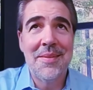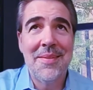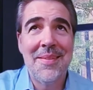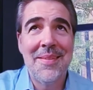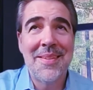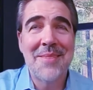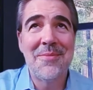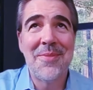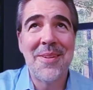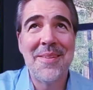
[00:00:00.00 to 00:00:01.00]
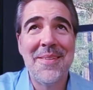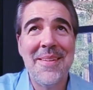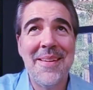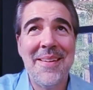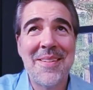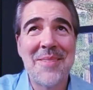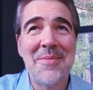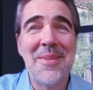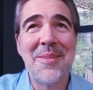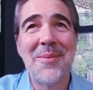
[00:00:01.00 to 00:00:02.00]
a that's a fun uh, that's a
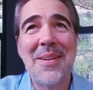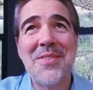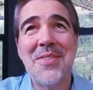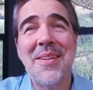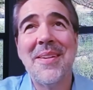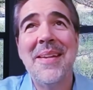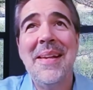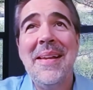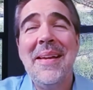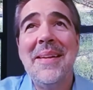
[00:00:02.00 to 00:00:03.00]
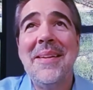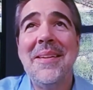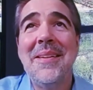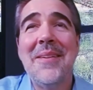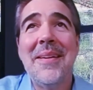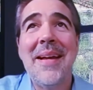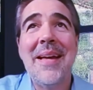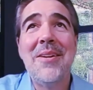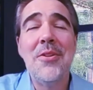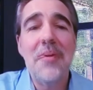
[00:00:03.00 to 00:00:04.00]
fun question. You know, I, I,
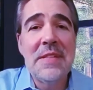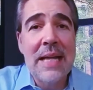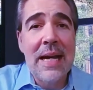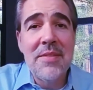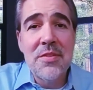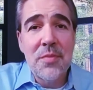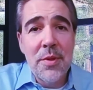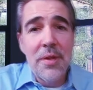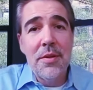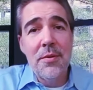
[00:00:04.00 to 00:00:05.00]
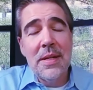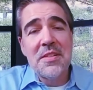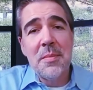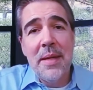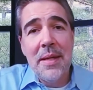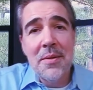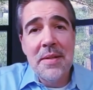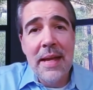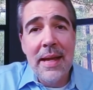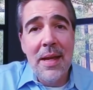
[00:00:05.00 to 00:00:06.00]
don't know if it's obvious from the, the resume or
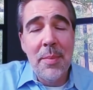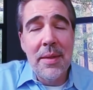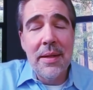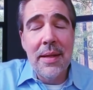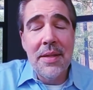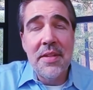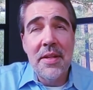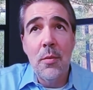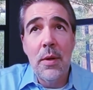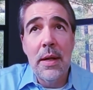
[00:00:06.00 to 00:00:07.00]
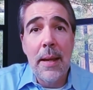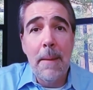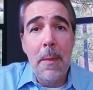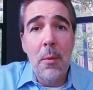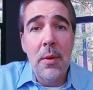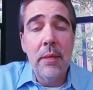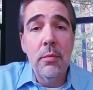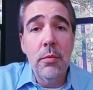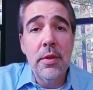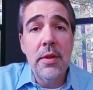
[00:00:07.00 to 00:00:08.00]
not, but I'll, I'll, tell you what I what I
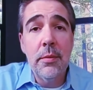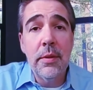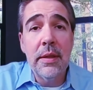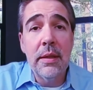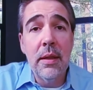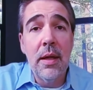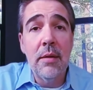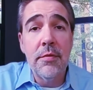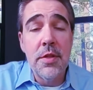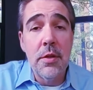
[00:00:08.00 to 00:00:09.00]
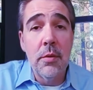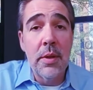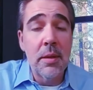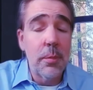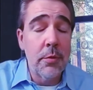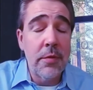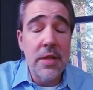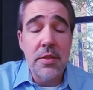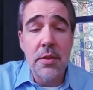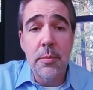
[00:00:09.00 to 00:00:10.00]
really really love doing
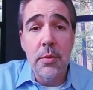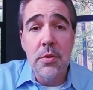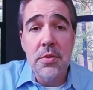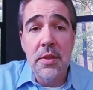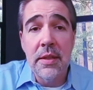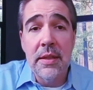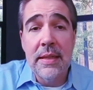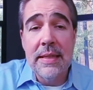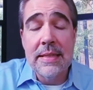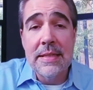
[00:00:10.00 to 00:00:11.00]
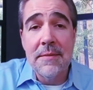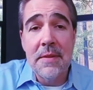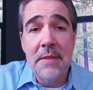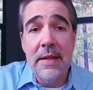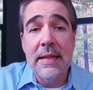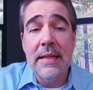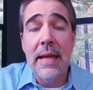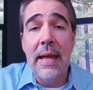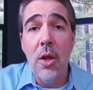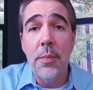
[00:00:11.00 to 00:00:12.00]
professionally or personally is if if I can
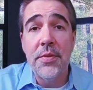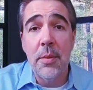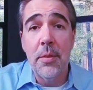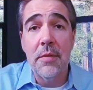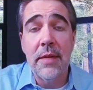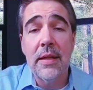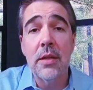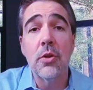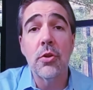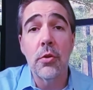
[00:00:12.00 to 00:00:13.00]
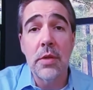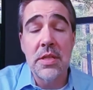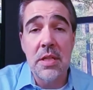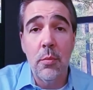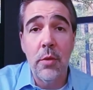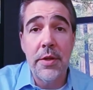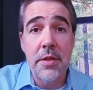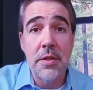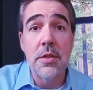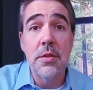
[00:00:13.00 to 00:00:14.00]
help someone, if I can encourage someone
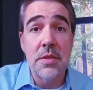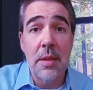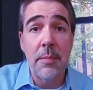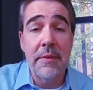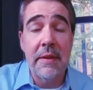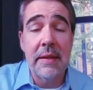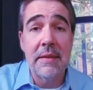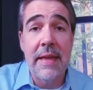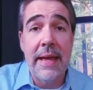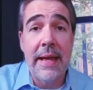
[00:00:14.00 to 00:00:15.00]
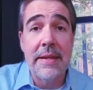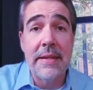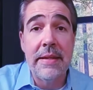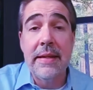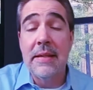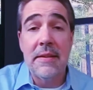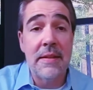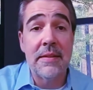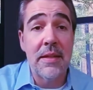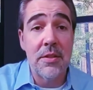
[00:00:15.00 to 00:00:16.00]
to do something that they didn't
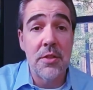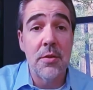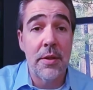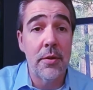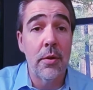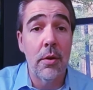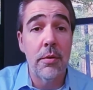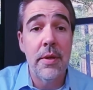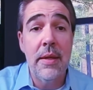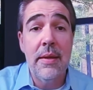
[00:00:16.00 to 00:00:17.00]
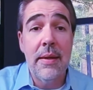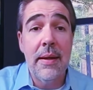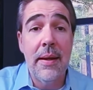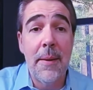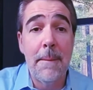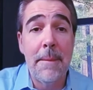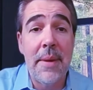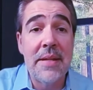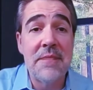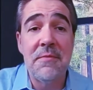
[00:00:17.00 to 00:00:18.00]
think they could do on their own, um,
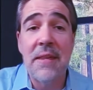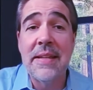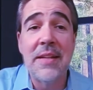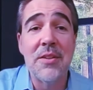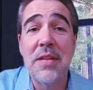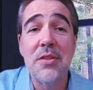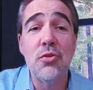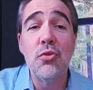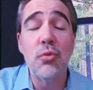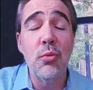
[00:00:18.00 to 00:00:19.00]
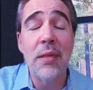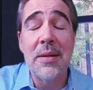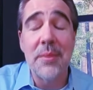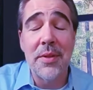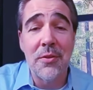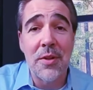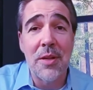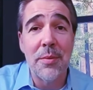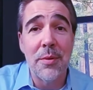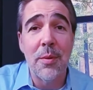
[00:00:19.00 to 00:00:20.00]
I just find that incredibly
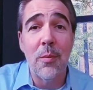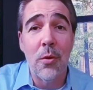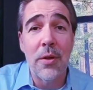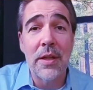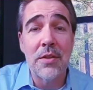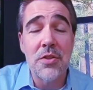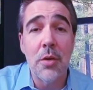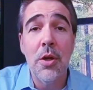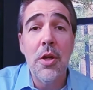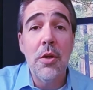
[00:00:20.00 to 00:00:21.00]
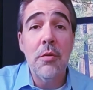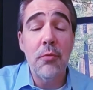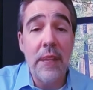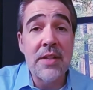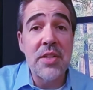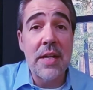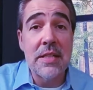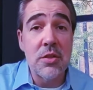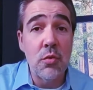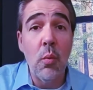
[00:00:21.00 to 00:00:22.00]
incredibly rewarding. So
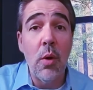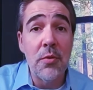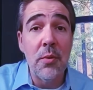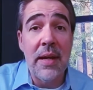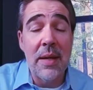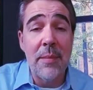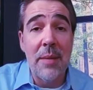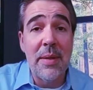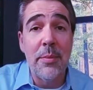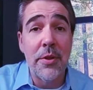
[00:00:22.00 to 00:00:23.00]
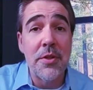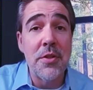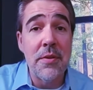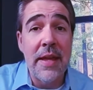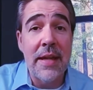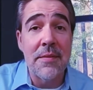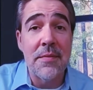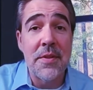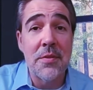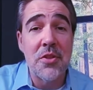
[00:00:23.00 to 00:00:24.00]
franchising is one way I'm, I'm able to do that. If
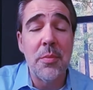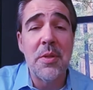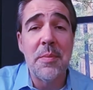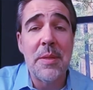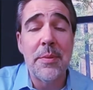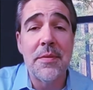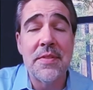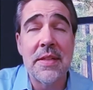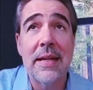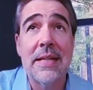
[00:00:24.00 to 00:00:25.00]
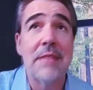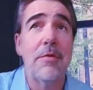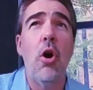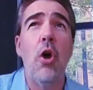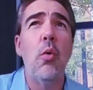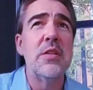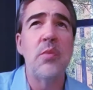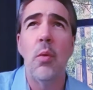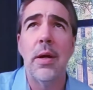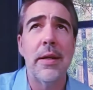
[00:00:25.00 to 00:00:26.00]
you know, so many people have said, "Gosh, I've always
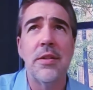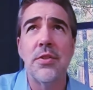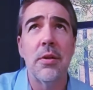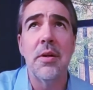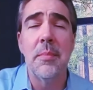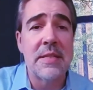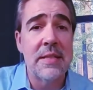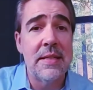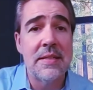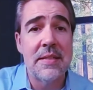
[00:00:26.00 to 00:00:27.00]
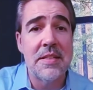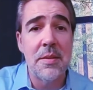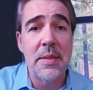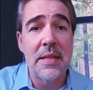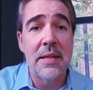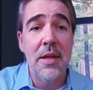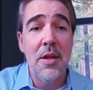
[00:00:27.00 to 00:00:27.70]
wanted to start a business," and to be